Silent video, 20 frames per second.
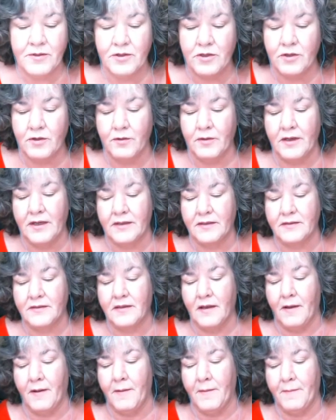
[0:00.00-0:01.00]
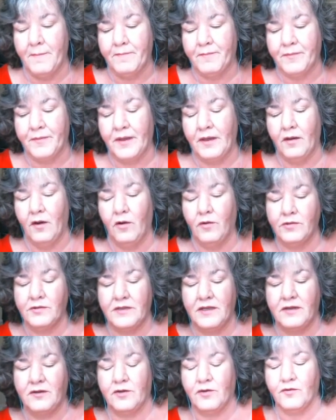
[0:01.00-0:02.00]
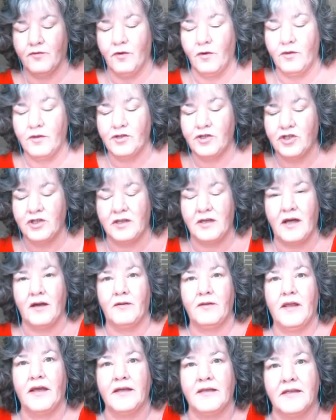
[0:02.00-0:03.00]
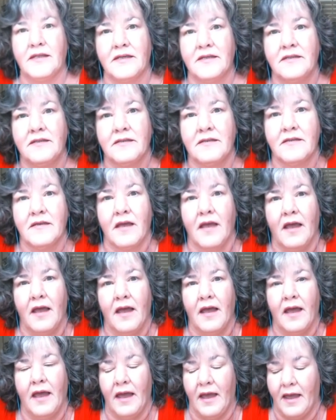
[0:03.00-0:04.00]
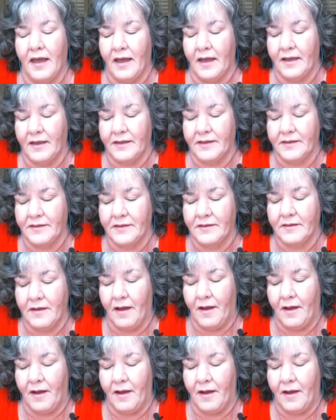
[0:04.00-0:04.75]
do is oh, so you could roll a sheet out like this and